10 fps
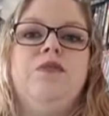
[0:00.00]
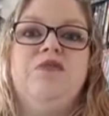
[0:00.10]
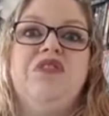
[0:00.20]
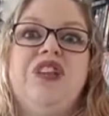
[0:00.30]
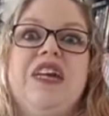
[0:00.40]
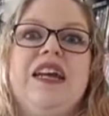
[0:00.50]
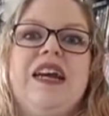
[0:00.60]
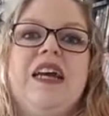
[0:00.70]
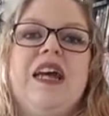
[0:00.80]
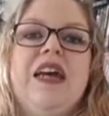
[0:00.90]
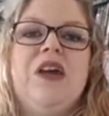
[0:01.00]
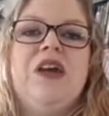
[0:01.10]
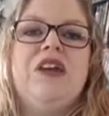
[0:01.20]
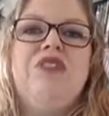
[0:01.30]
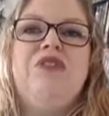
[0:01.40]
really
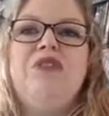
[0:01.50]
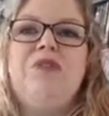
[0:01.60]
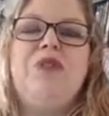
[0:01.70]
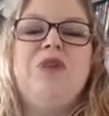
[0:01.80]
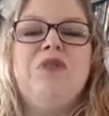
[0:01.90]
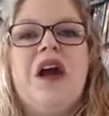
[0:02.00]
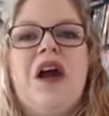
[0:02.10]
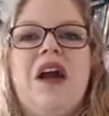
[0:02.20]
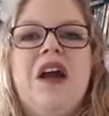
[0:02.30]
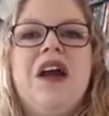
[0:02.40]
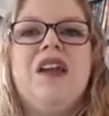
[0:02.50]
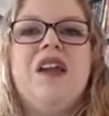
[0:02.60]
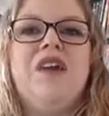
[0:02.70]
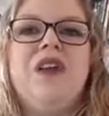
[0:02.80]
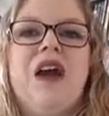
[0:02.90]
do the pro-con
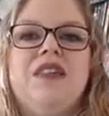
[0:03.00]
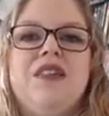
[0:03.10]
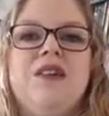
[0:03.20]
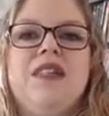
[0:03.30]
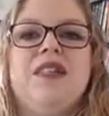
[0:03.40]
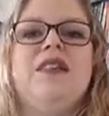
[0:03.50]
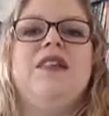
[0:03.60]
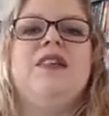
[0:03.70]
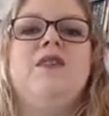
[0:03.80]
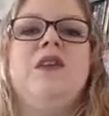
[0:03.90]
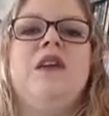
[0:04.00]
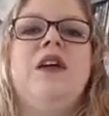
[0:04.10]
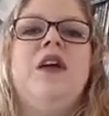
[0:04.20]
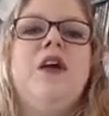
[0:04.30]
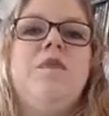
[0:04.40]
of consequences, or
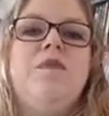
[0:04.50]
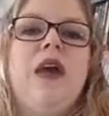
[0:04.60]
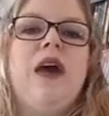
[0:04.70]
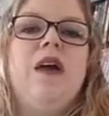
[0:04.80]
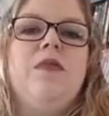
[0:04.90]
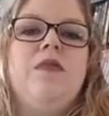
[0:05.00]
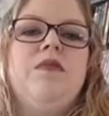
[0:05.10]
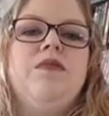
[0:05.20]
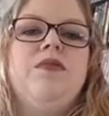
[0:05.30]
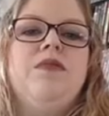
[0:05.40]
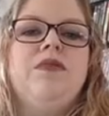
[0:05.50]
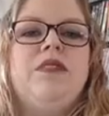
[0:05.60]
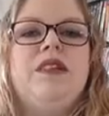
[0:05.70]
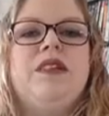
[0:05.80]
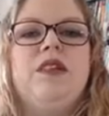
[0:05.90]

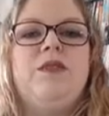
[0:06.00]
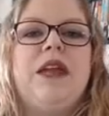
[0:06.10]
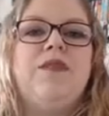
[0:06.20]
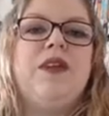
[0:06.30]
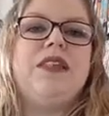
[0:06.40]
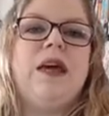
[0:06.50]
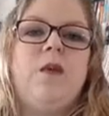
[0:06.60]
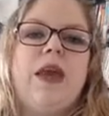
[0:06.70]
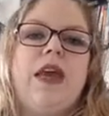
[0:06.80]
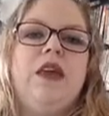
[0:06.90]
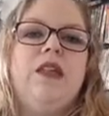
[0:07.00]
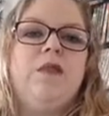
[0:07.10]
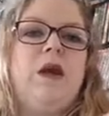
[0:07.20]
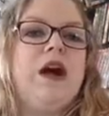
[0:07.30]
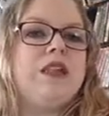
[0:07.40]
do the benefits outweigh the
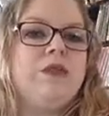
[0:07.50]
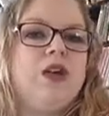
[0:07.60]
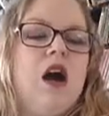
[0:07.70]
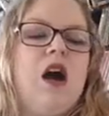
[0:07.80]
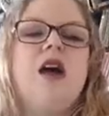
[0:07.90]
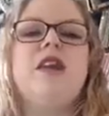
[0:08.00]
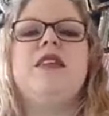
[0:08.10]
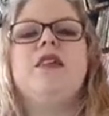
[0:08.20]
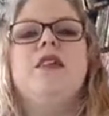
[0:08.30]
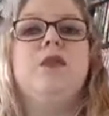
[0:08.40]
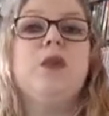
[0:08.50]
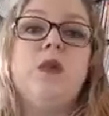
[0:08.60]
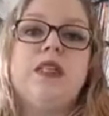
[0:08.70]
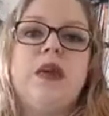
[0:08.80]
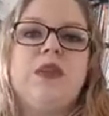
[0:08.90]
possible cost,
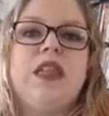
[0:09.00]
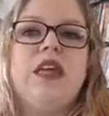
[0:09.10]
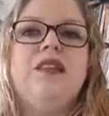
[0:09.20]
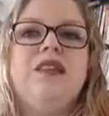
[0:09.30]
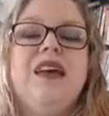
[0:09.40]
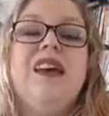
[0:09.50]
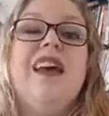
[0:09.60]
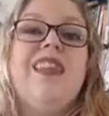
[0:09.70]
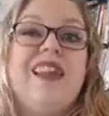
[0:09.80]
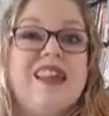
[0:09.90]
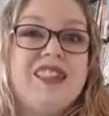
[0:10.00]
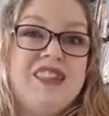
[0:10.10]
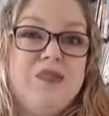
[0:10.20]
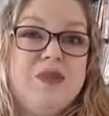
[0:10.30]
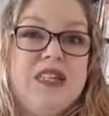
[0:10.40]
those type of things. That's
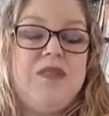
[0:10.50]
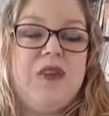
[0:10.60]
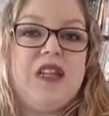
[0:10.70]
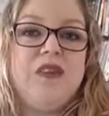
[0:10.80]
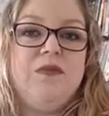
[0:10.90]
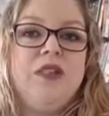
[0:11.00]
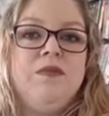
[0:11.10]
still being developed.